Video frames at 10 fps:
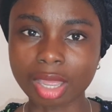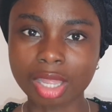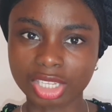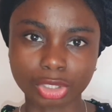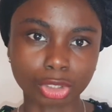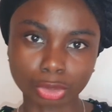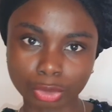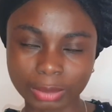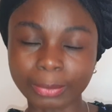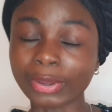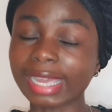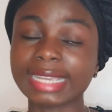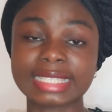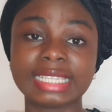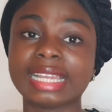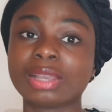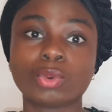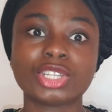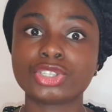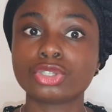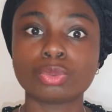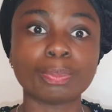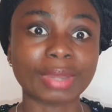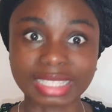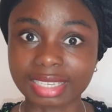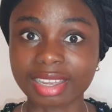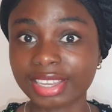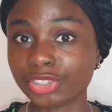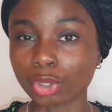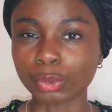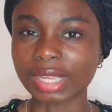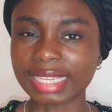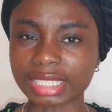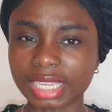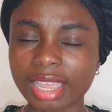Did you also do the mock essay? Like what did you do better in your own essay?